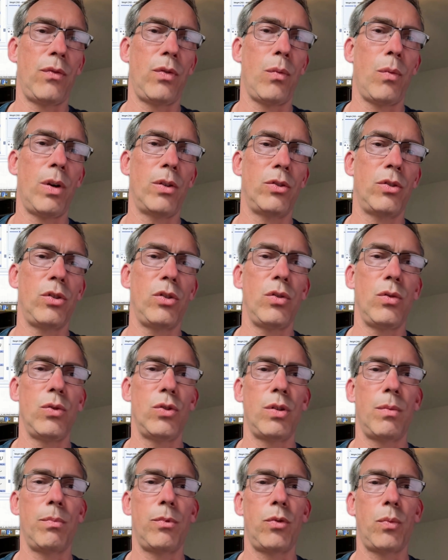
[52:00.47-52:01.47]
If you want to
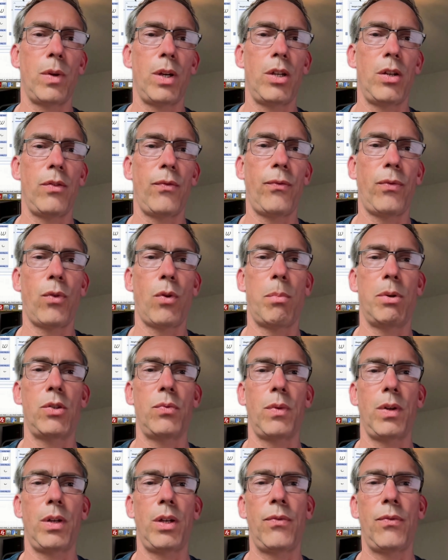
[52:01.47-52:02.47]
use them 24
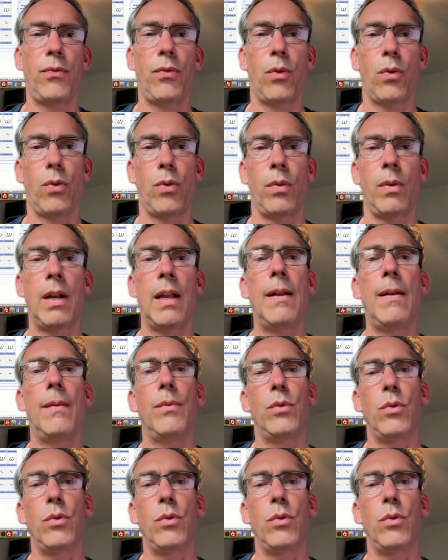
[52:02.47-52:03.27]
by 24,